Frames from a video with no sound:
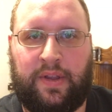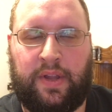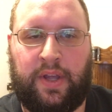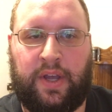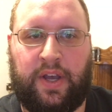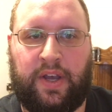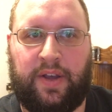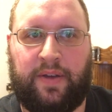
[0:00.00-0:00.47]

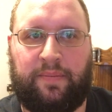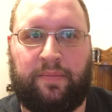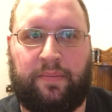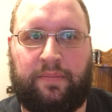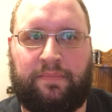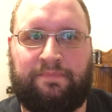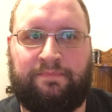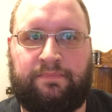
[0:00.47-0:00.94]

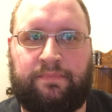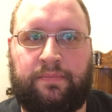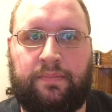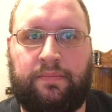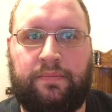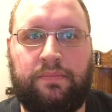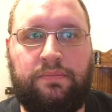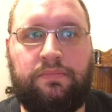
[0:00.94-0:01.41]
um,
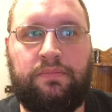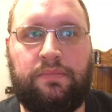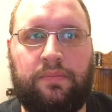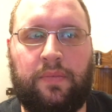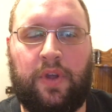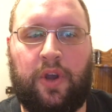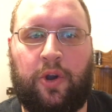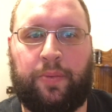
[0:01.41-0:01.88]

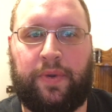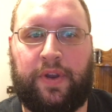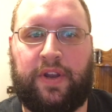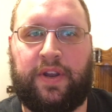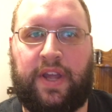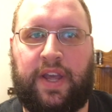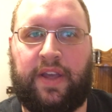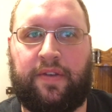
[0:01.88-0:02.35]

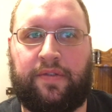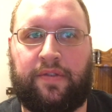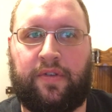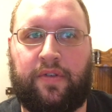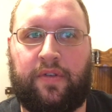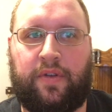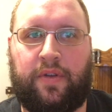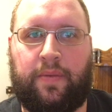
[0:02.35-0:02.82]
opening day is
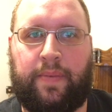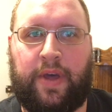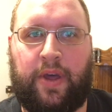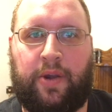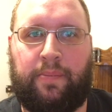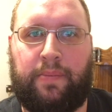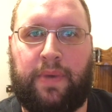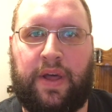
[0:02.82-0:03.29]
only
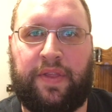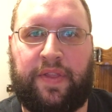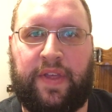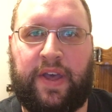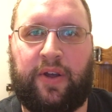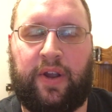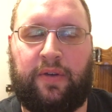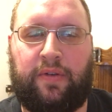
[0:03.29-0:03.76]
about a month
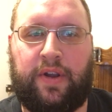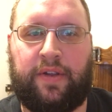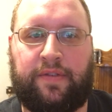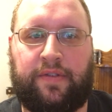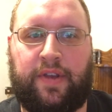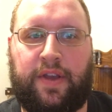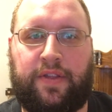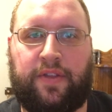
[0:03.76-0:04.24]
out. I want
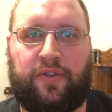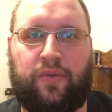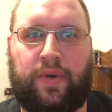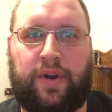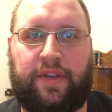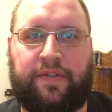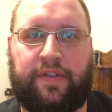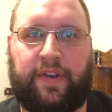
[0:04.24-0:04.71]
to say on the
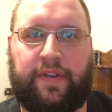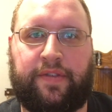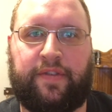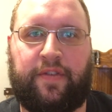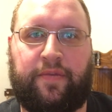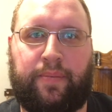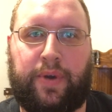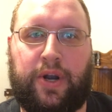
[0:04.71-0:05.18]

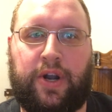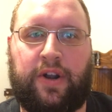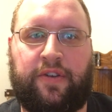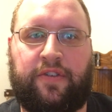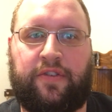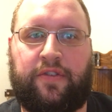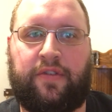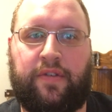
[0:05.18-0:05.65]
26th of
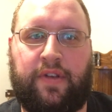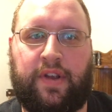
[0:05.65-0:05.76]
March.